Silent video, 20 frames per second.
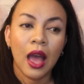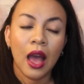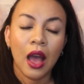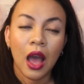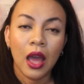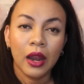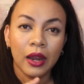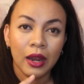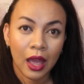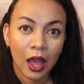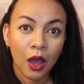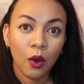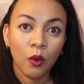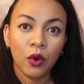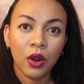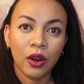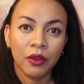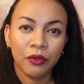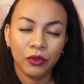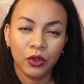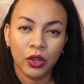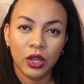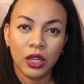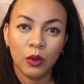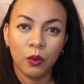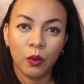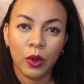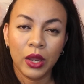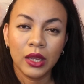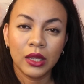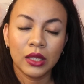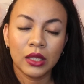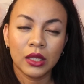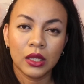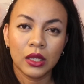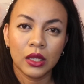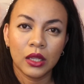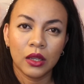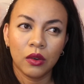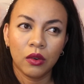An hour after he
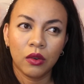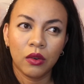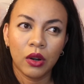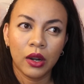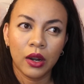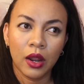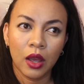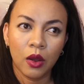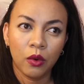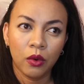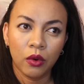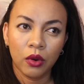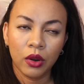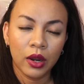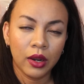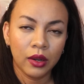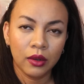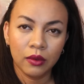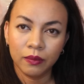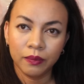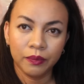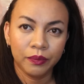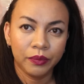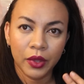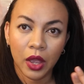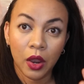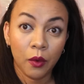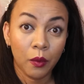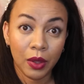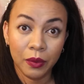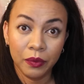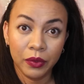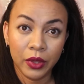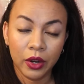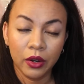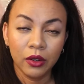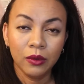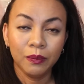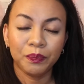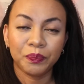wakes, or an hour and around
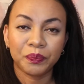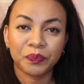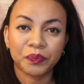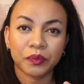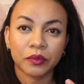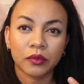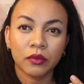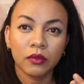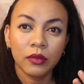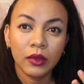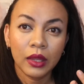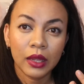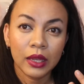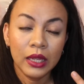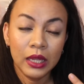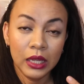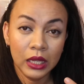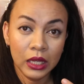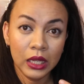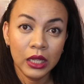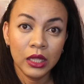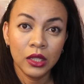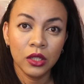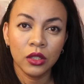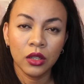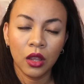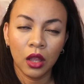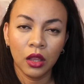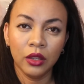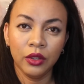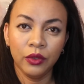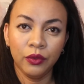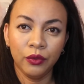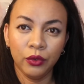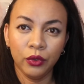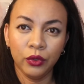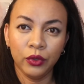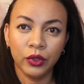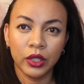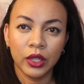there, he eats solid
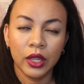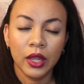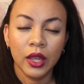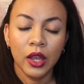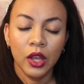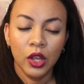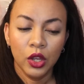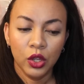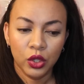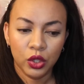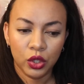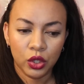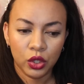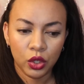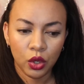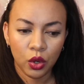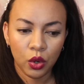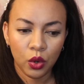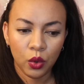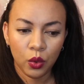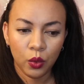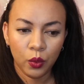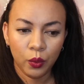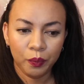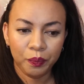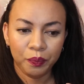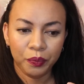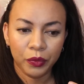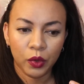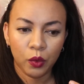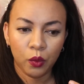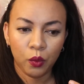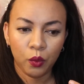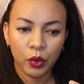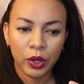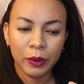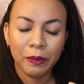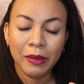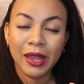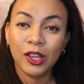food. So
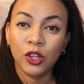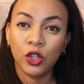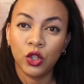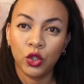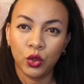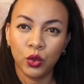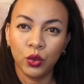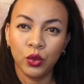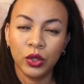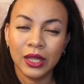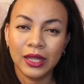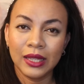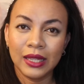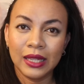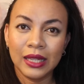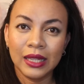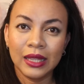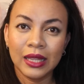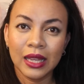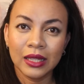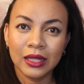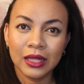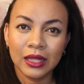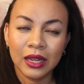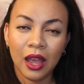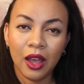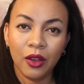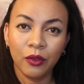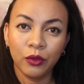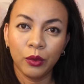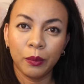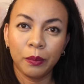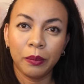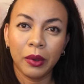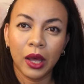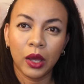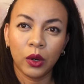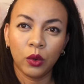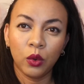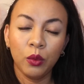we make sure that he doesn't have the
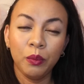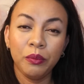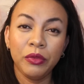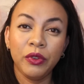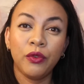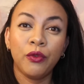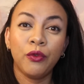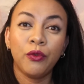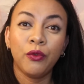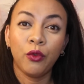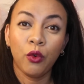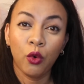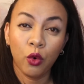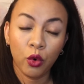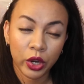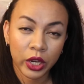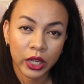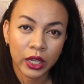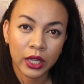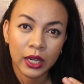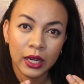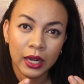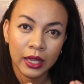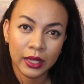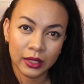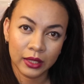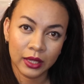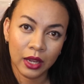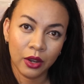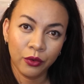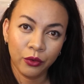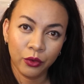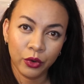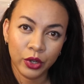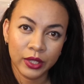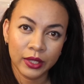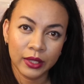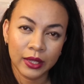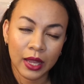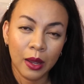bottle before he lays down for
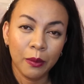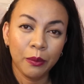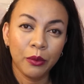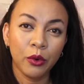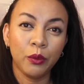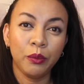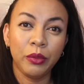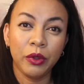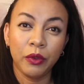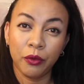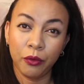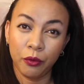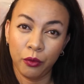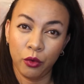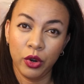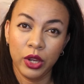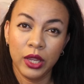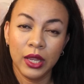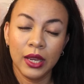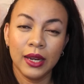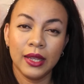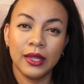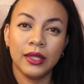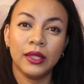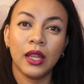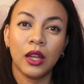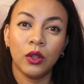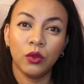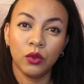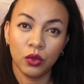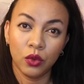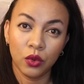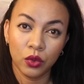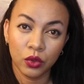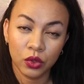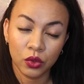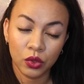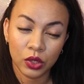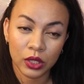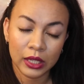his nap, or before he lays down to go
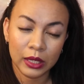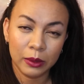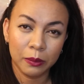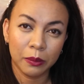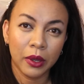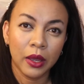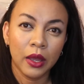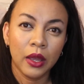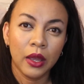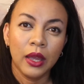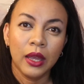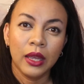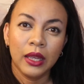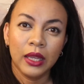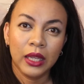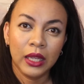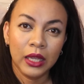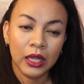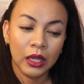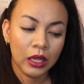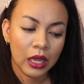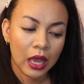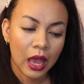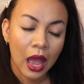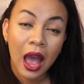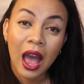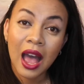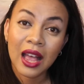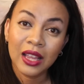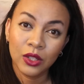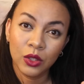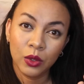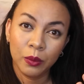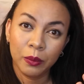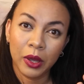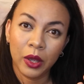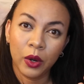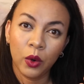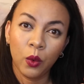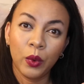to sleep. He has the
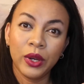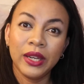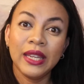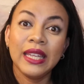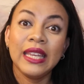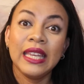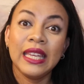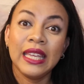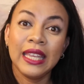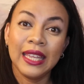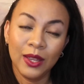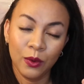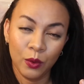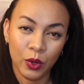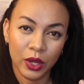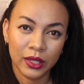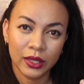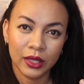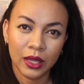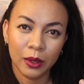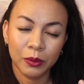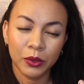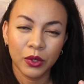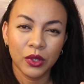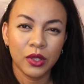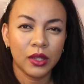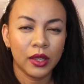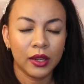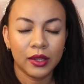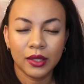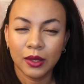bottle when he wakes up, so it's like